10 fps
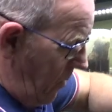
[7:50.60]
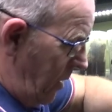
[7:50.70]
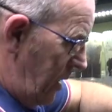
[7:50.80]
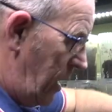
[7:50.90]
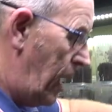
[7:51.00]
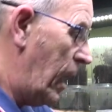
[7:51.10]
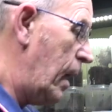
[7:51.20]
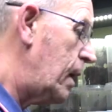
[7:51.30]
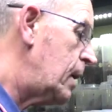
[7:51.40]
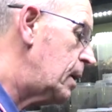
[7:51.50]
we
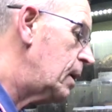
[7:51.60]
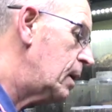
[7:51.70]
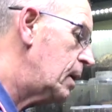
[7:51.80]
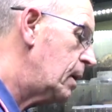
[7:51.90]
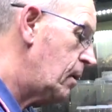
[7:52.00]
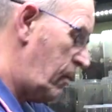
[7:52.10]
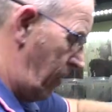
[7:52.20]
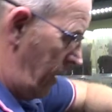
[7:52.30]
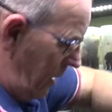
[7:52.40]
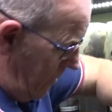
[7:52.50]
can,
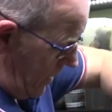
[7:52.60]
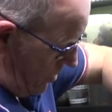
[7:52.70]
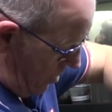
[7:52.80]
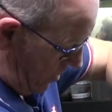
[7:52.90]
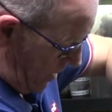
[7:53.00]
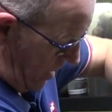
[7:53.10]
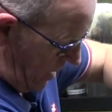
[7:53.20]
right, Yep, that's good.